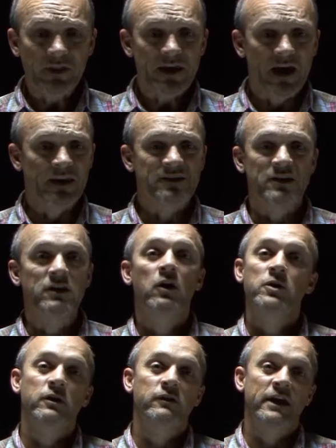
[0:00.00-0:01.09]
And they said, no,
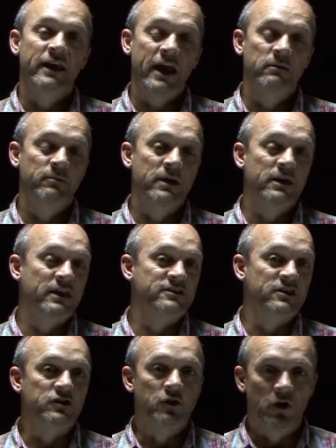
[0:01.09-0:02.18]
they came to me and they
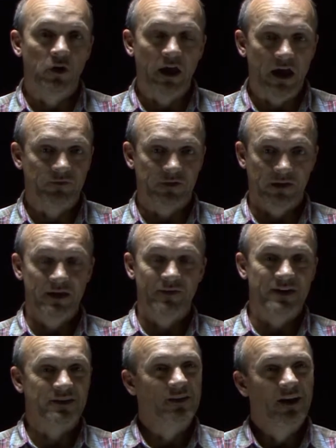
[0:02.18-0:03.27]
said, you're going to have to leave. And I
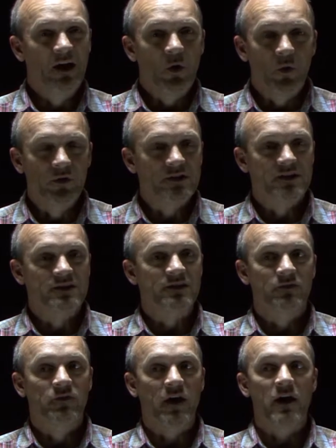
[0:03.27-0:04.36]
said, well, this isn't
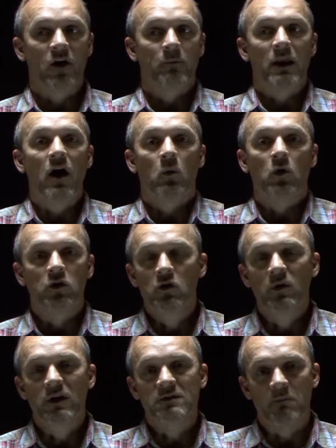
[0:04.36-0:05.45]
fair. I mean, all we're
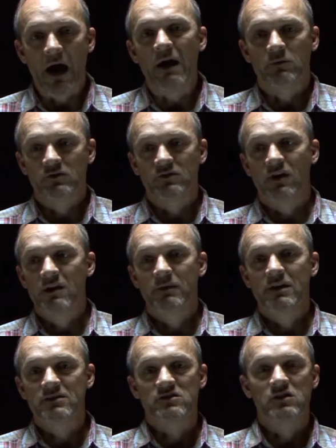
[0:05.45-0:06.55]
doing is Bible study. I mean,
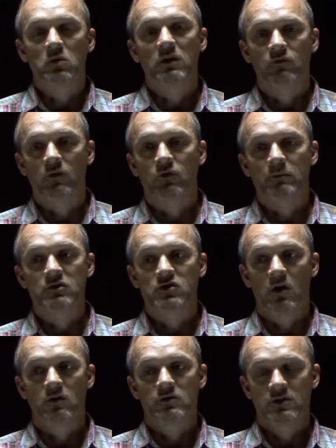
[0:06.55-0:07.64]
this is no different from the
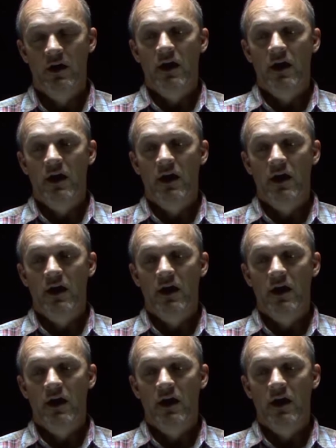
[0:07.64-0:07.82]
church.